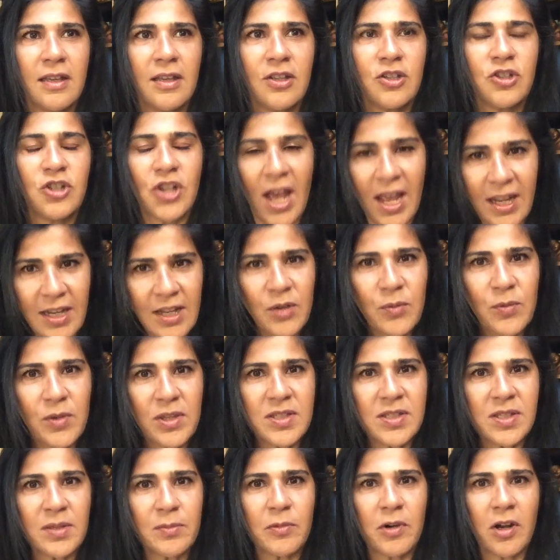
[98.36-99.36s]
chatting
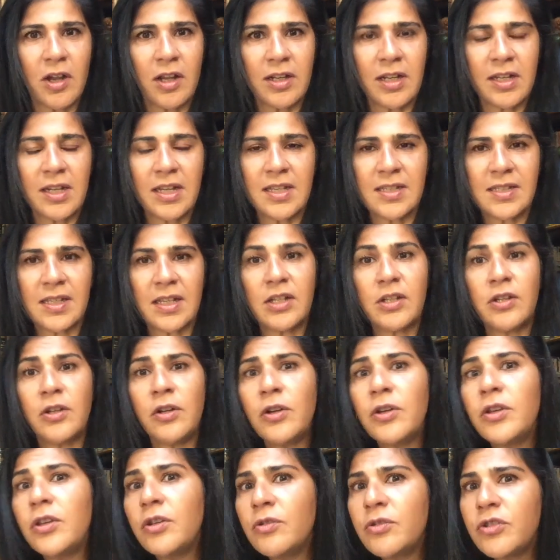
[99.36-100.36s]
with Simran, and he said,
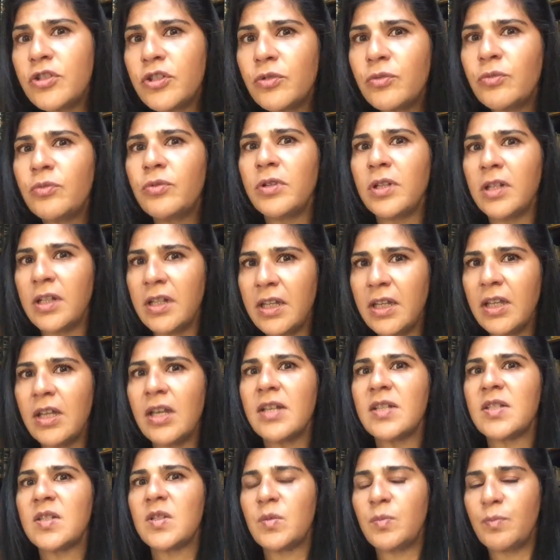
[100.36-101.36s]
you should really
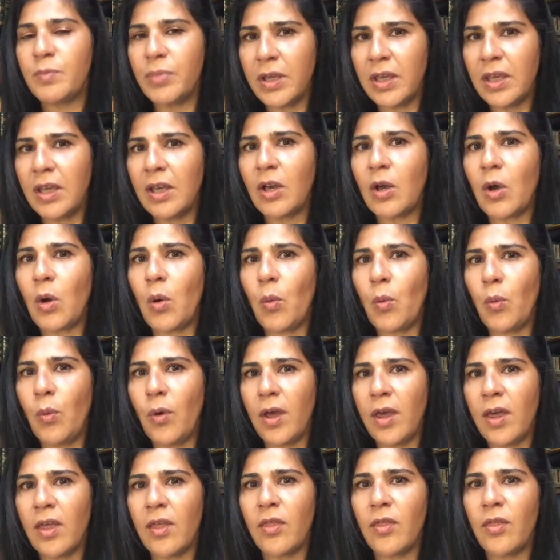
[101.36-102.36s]
speak
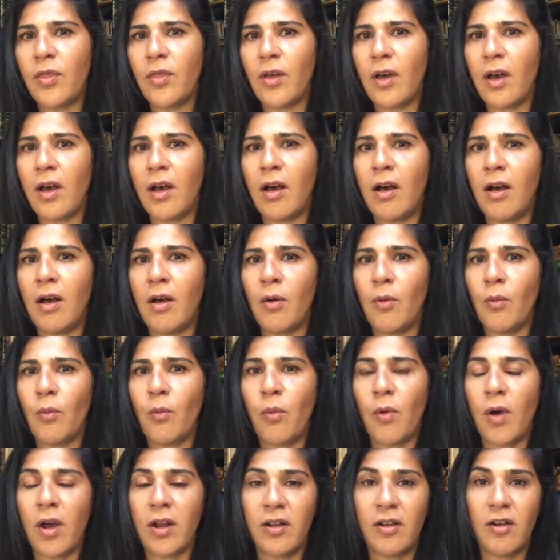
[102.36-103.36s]
with
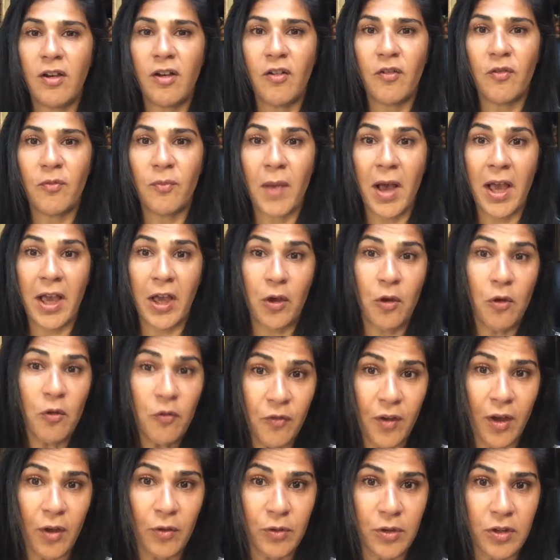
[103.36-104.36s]
one of my co
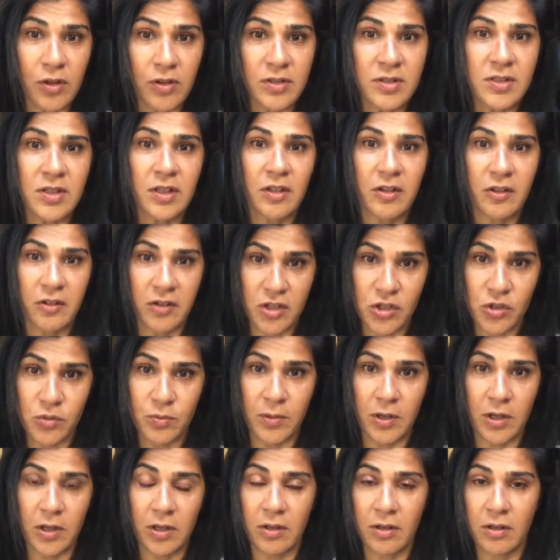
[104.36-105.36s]
founders,
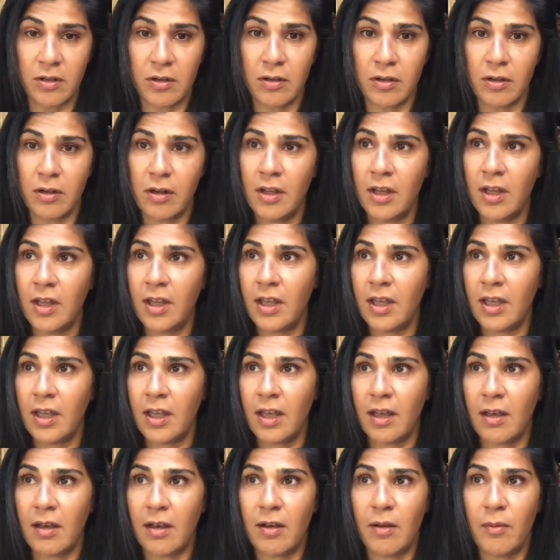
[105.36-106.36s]
Karishma.
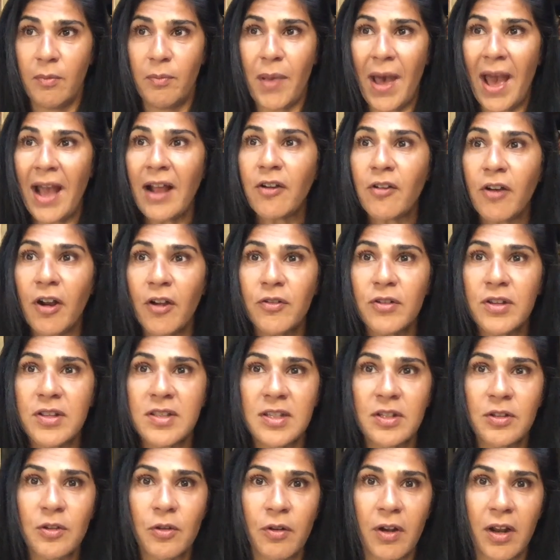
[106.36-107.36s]
Her background
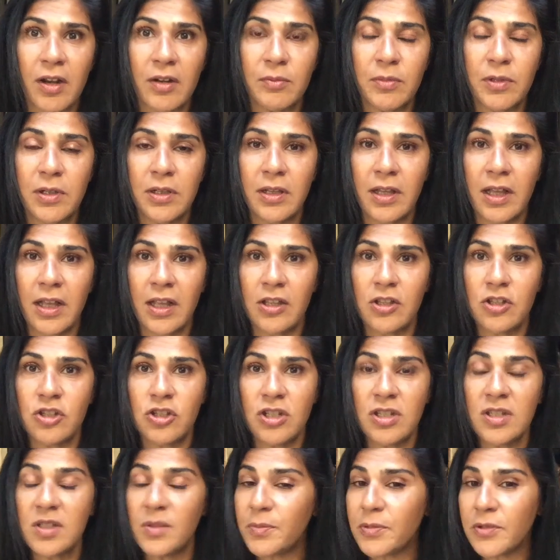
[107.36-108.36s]
is incredible, and
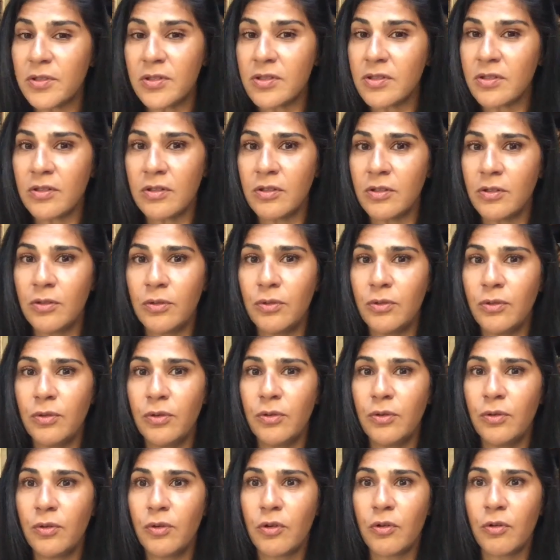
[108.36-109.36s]
she's a person
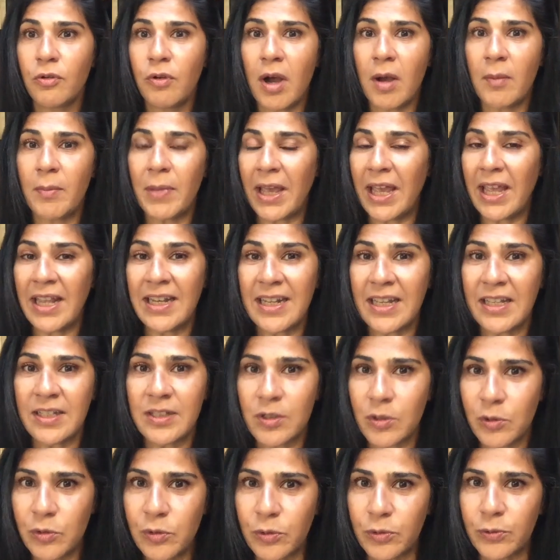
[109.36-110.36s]
who grew up hating
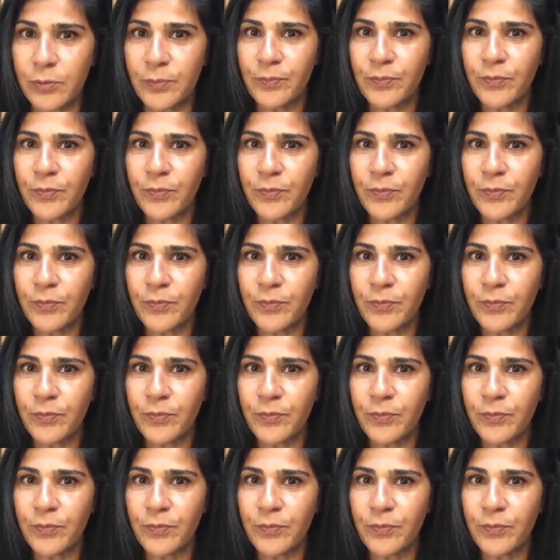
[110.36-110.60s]
school.